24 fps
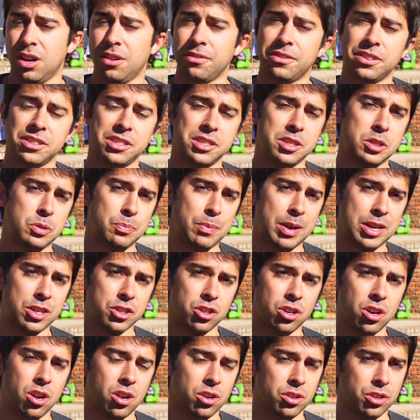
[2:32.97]
of the
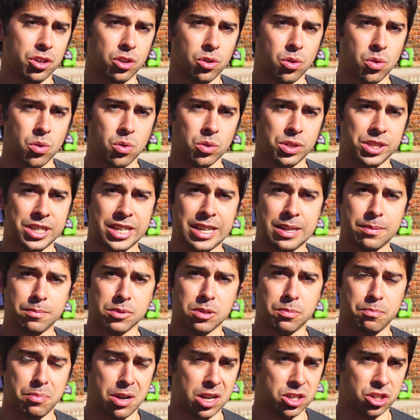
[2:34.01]
suspension on your
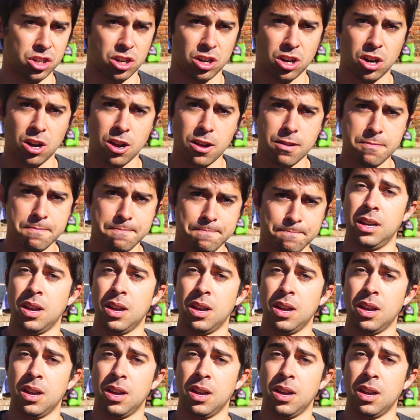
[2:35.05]
team's Baja car,